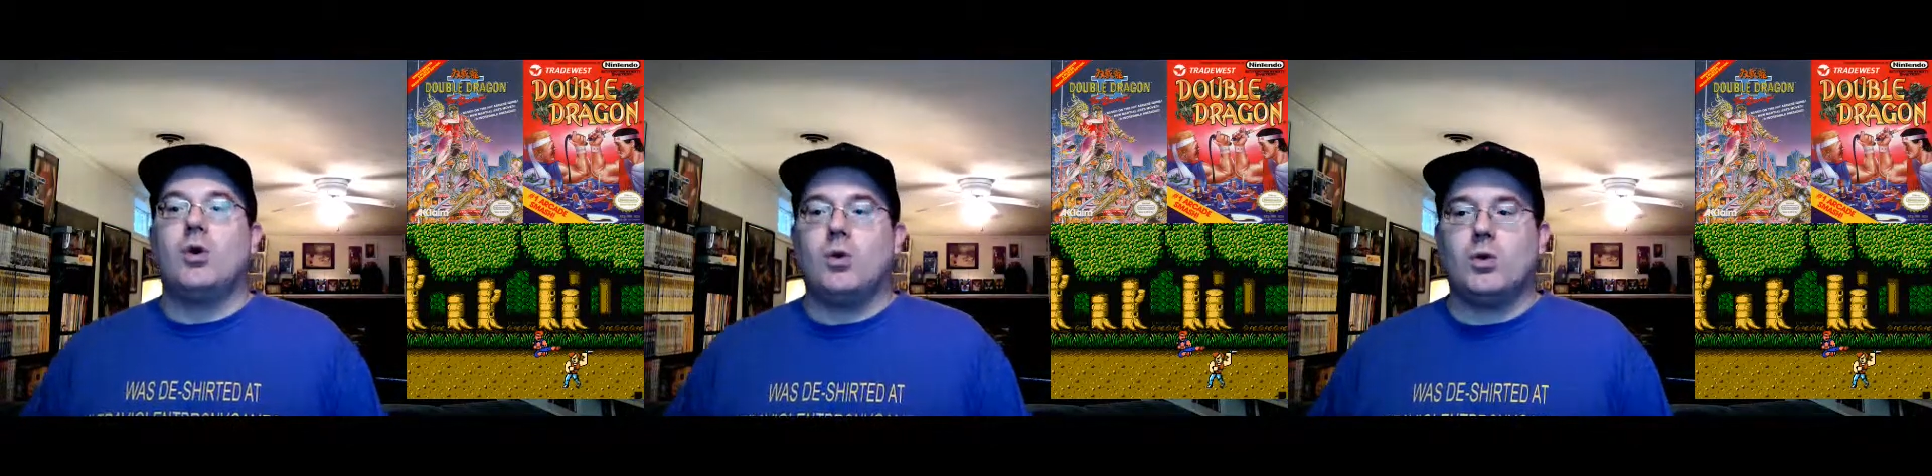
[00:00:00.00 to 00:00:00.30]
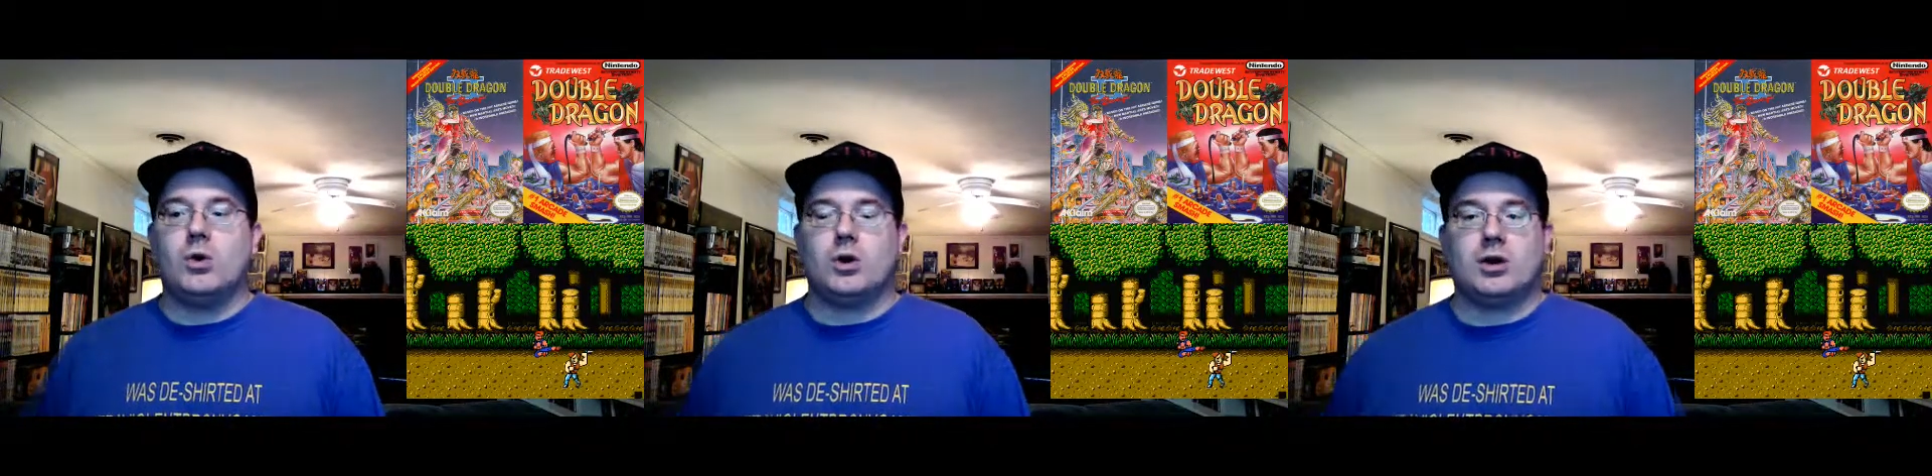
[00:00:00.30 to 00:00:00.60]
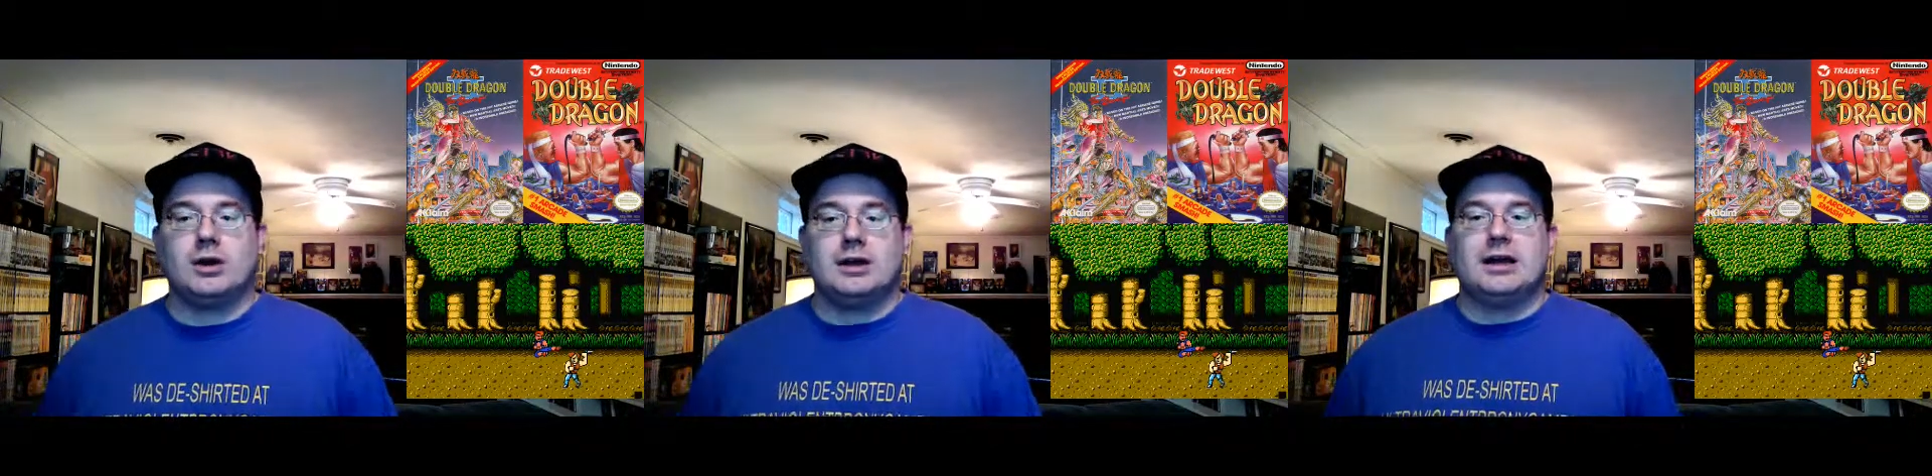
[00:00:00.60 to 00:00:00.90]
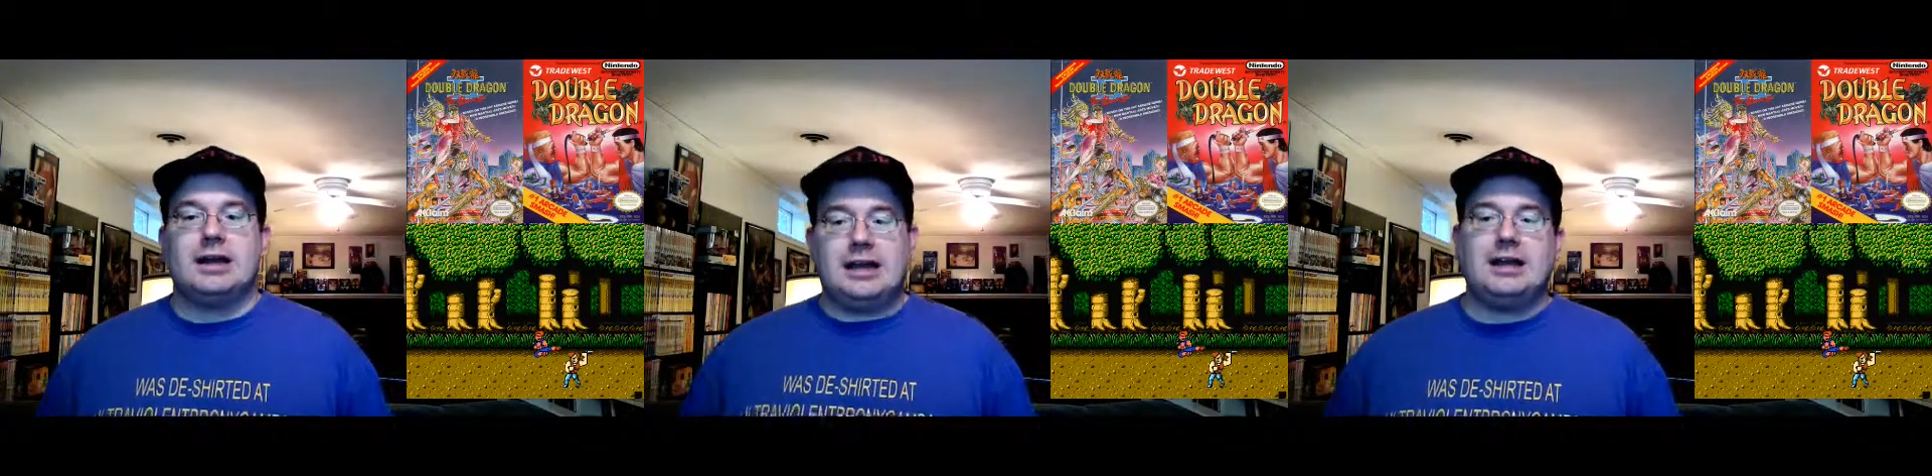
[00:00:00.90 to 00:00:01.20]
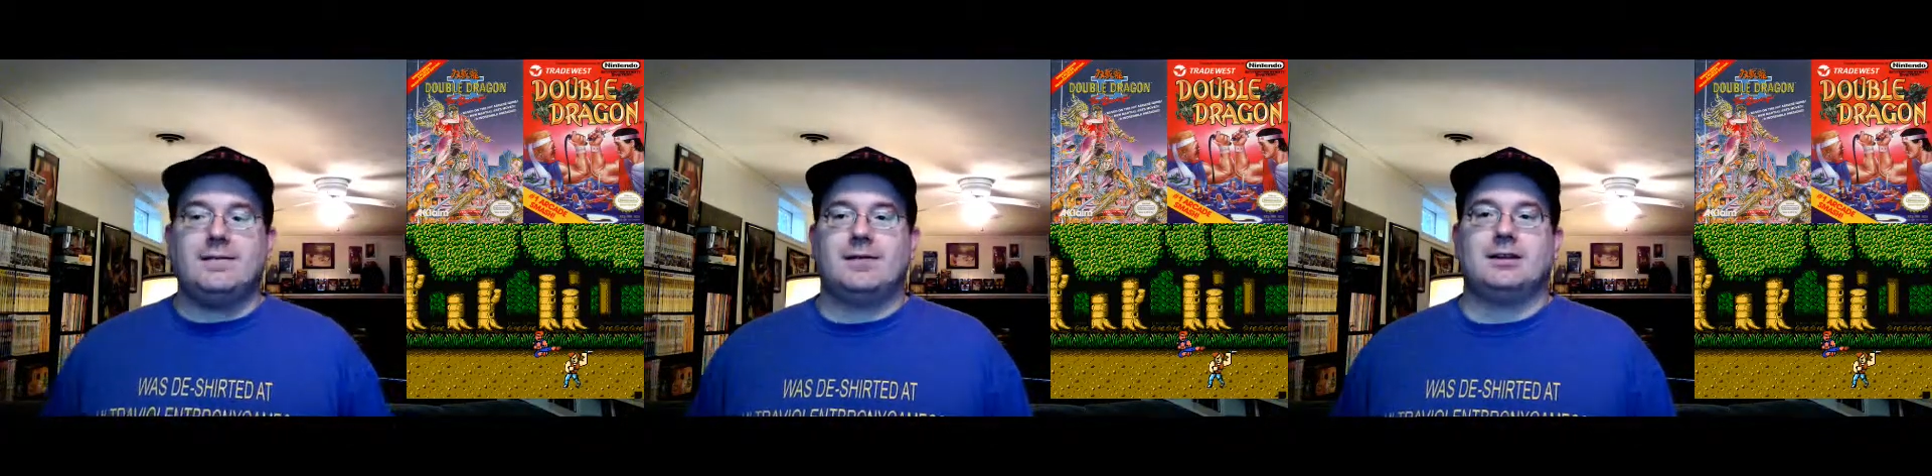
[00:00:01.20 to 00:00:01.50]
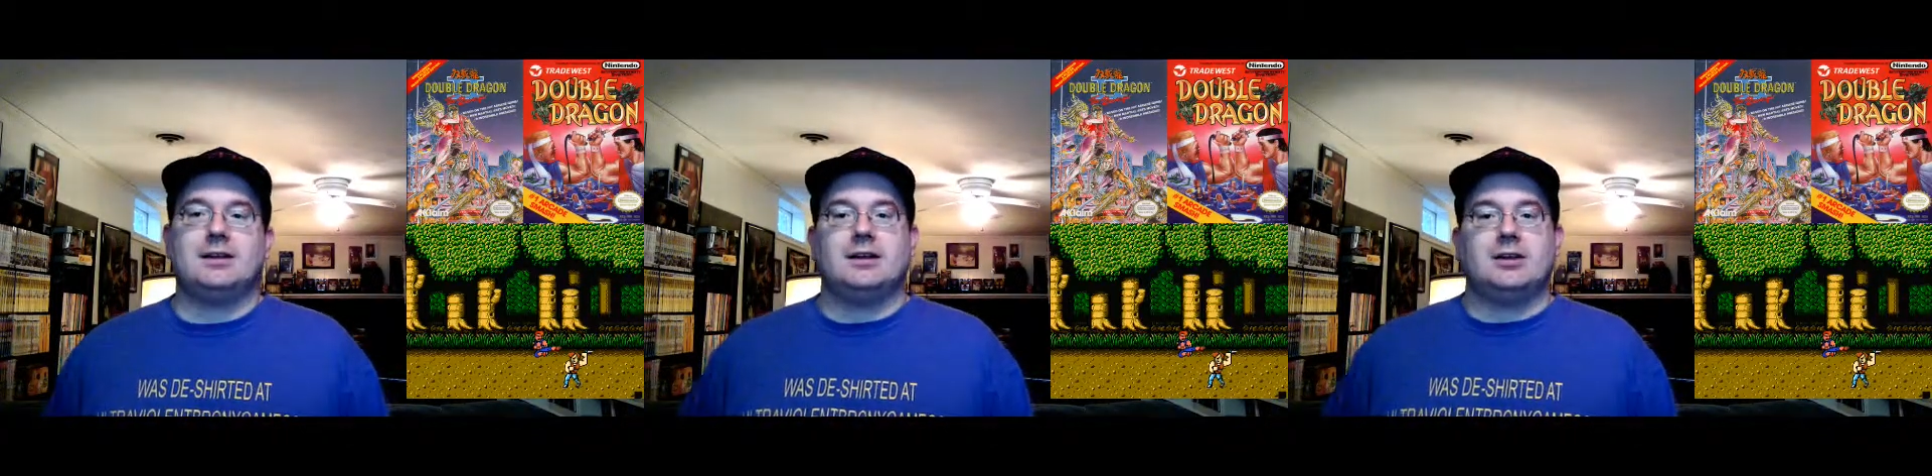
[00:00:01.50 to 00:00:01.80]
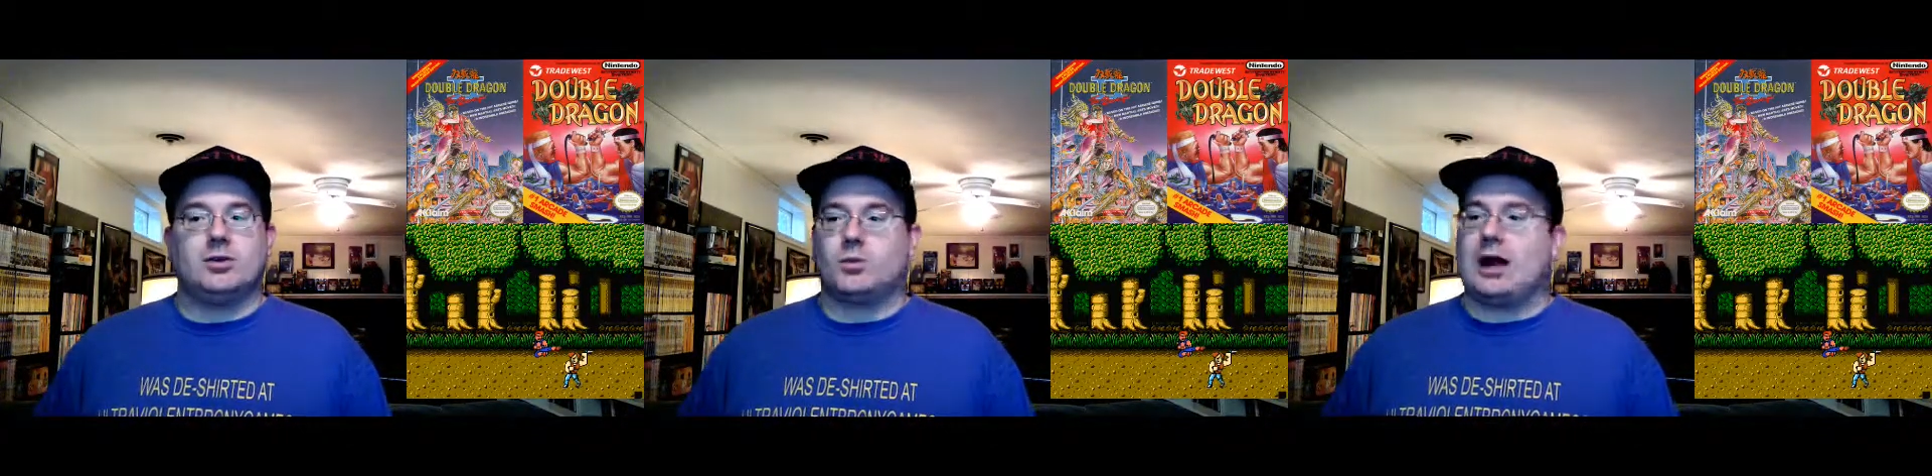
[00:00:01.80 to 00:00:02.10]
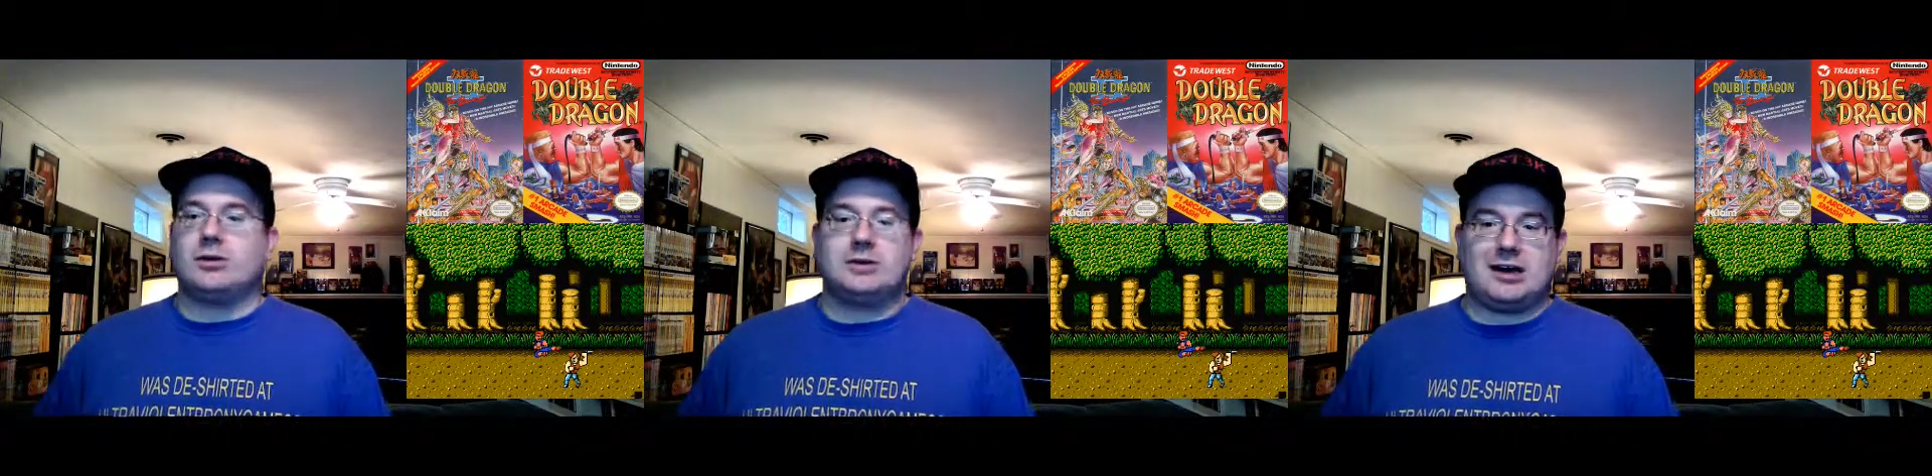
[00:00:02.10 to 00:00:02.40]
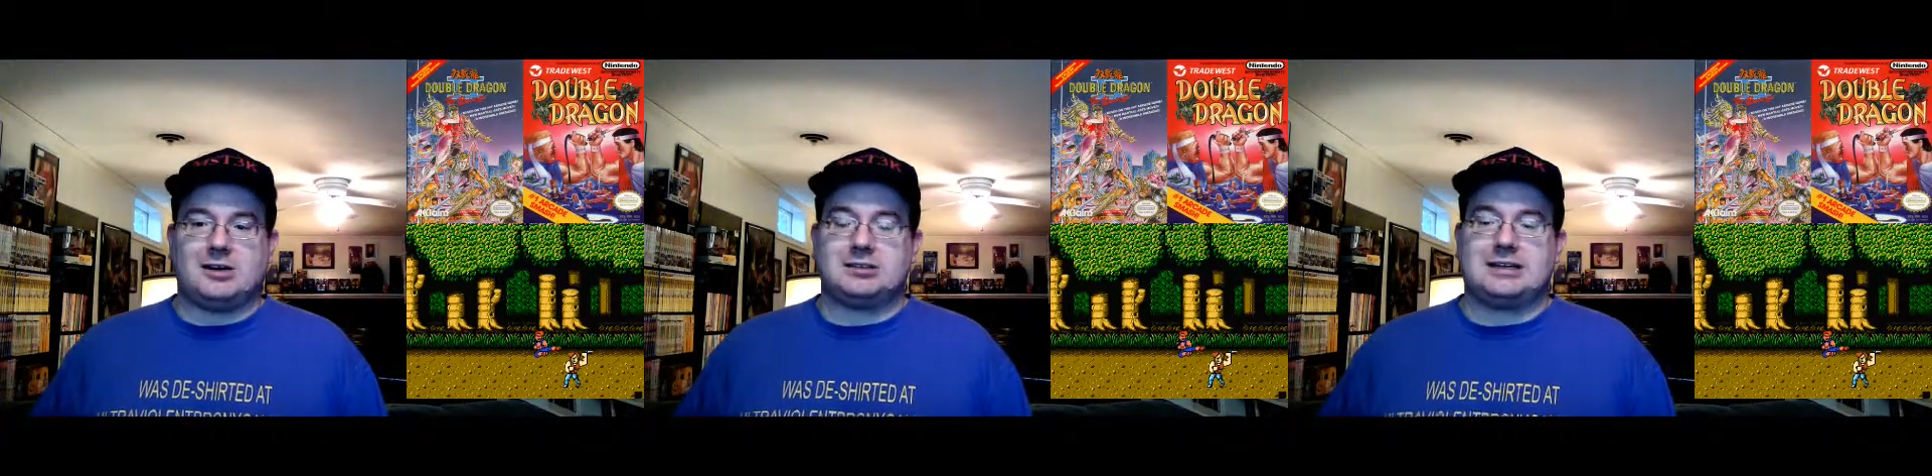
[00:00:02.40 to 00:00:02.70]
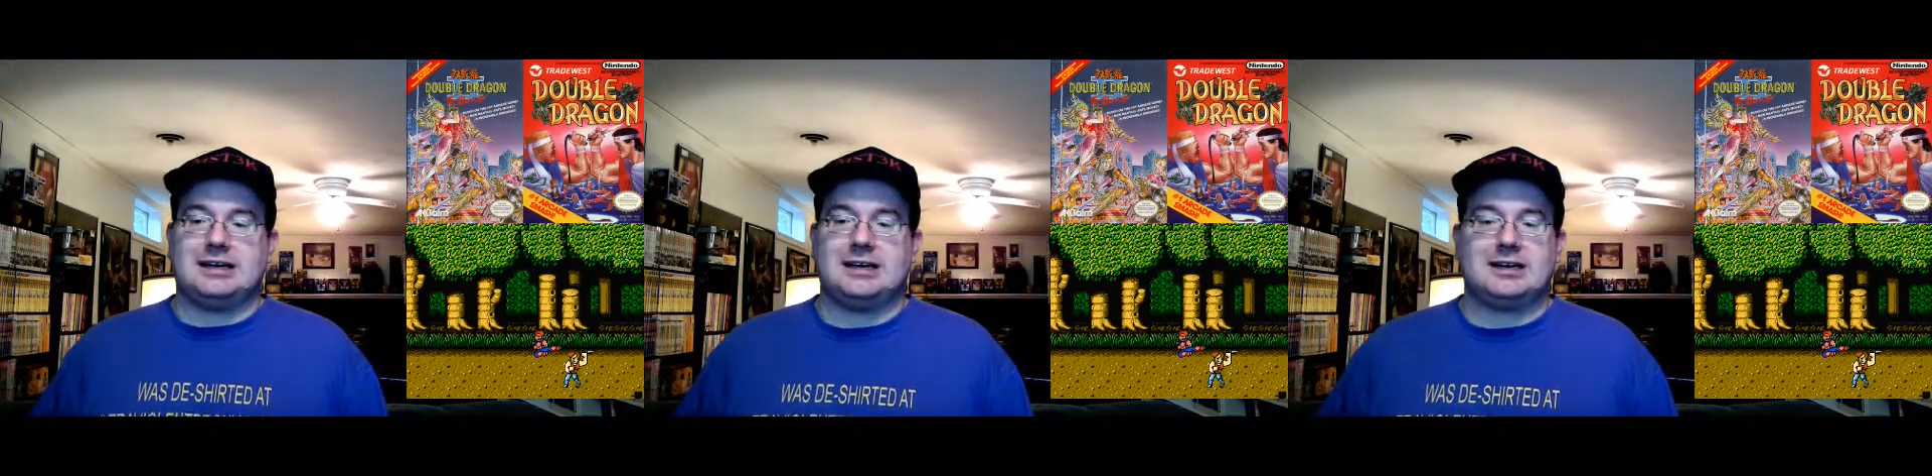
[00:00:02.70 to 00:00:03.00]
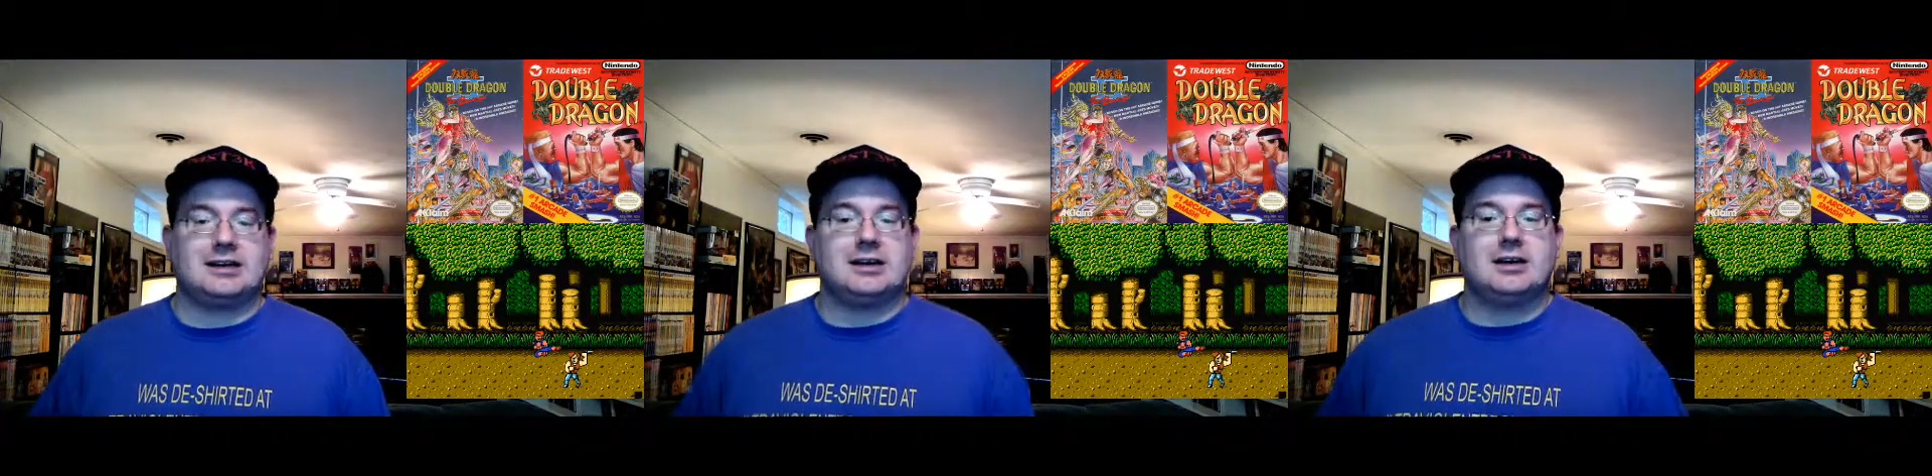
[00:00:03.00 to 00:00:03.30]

or even the roundhouse kick